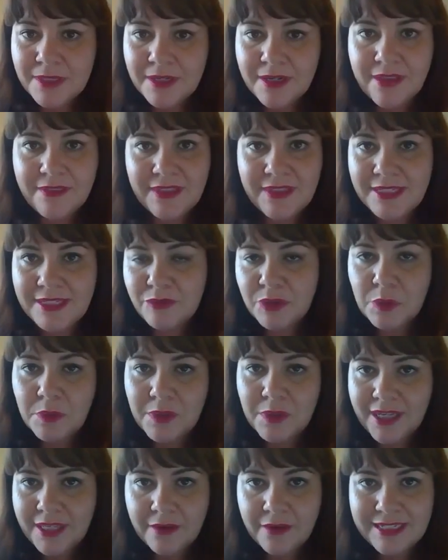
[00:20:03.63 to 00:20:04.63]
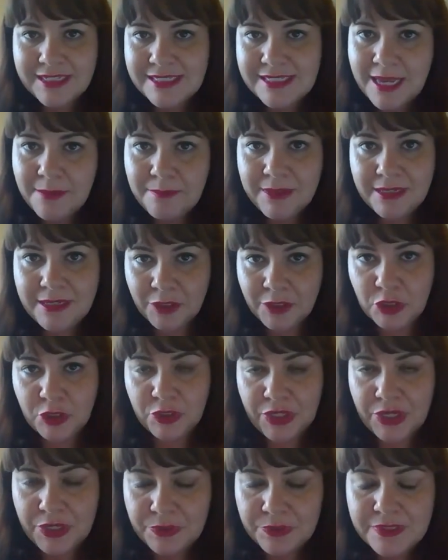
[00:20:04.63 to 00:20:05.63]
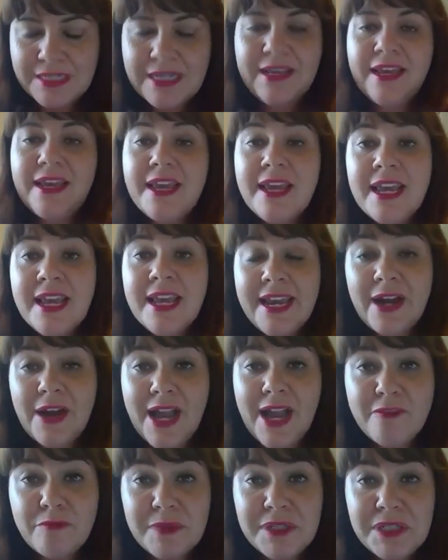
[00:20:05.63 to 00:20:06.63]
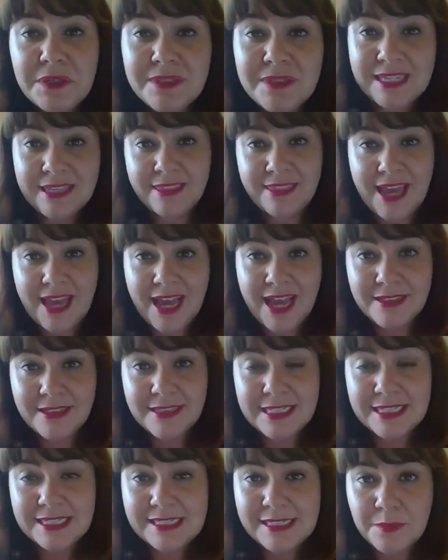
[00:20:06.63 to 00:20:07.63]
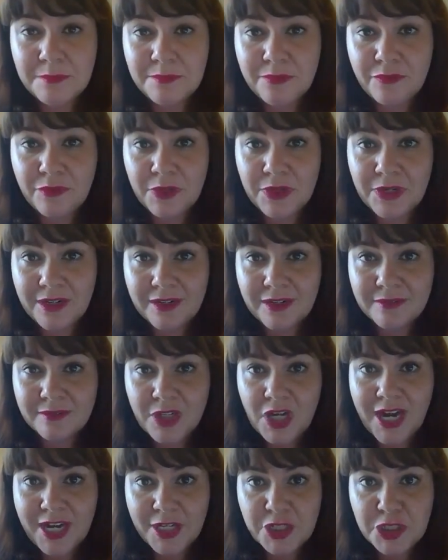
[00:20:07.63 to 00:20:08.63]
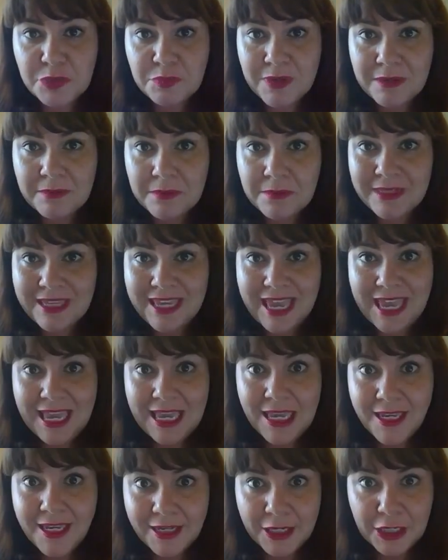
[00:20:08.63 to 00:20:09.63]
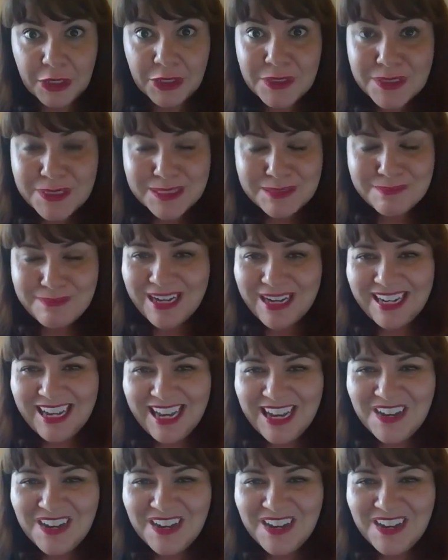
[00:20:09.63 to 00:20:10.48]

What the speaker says: And then if you want, you can type in a little note. Now, I've been using that system for, gosh, probably 8 years by now.